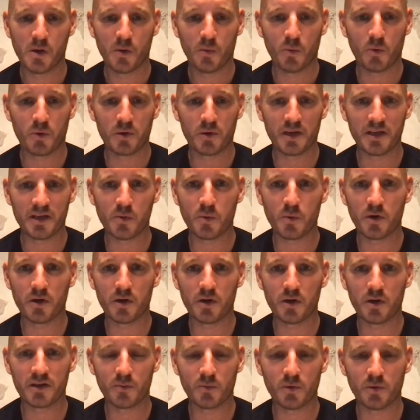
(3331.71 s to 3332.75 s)
we'll get you
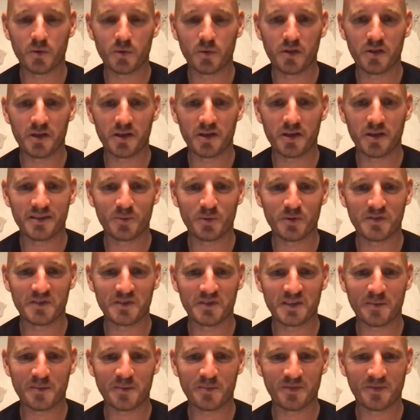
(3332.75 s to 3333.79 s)
working with uh, with
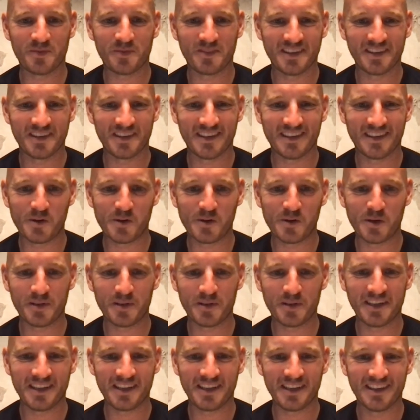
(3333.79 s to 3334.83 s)
Sam. All right,
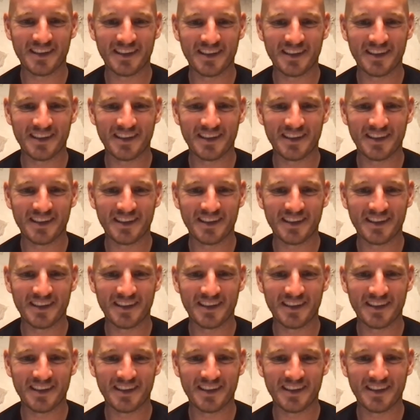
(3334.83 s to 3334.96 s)
buddy.